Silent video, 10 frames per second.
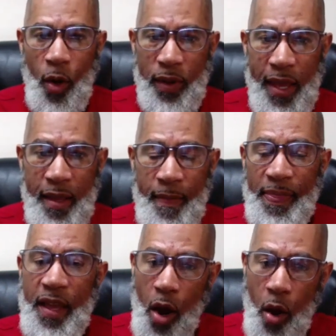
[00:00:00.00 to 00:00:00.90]
Okay?
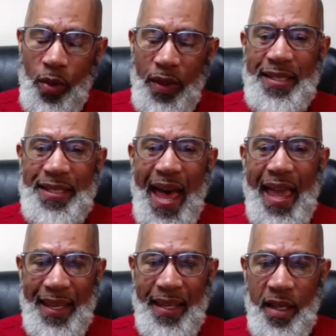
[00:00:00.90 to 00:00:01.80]
They're only
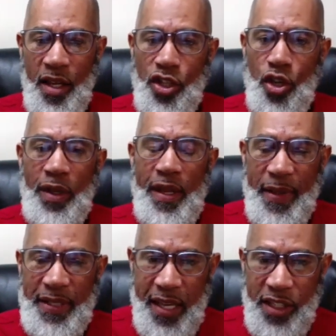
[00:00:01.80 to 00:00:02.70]
citing your
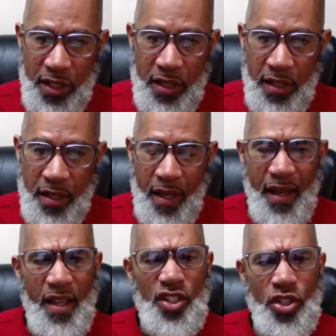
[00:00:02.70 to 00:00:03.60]
limitations.
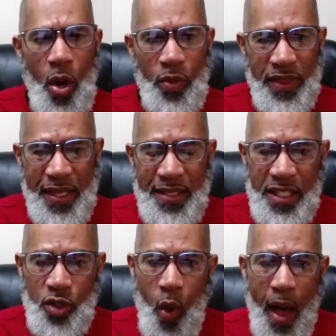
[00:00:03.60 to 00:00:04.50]
So this
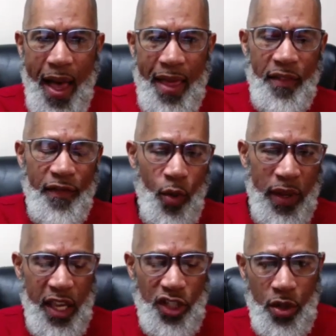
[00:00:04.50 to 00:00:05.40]
is why the
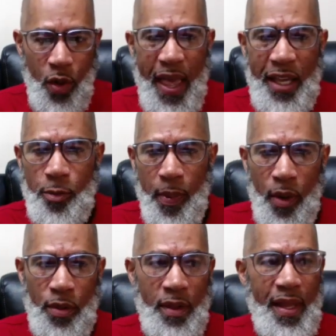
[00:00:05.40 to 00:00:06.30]
vocational
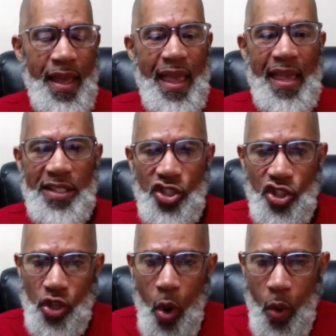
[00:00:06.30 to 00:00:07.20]
expert is
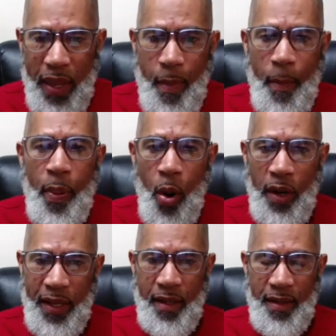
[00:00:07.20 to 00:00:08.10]
so
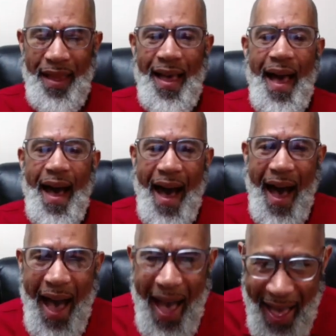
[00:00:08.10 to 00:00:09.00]
important.
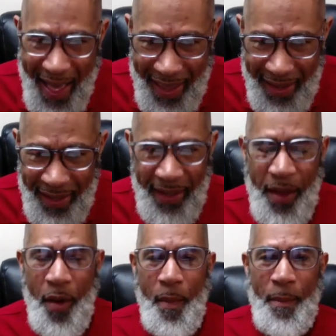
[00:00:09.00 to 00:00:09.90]
I
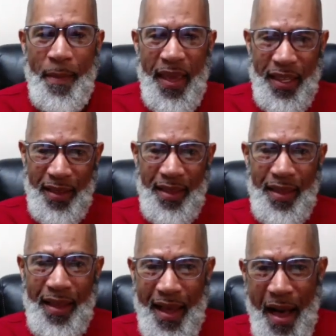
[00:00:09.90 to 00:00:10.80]
make
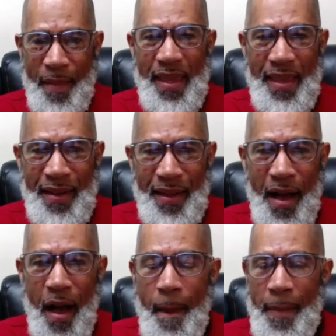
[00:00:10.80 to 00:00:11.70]
the comment
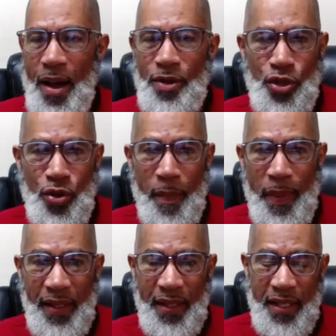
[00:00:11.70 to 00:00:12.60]
about your
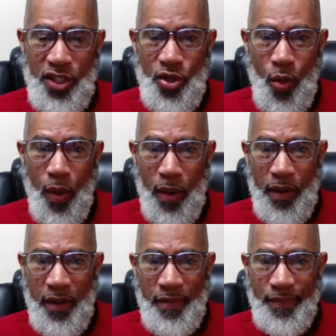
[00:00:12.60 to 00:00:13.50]
ability to
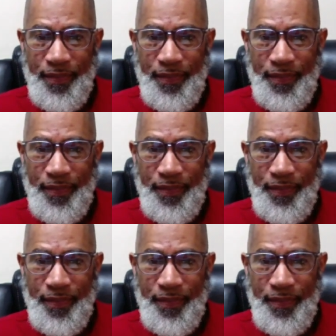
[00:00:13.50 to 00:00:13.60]
work.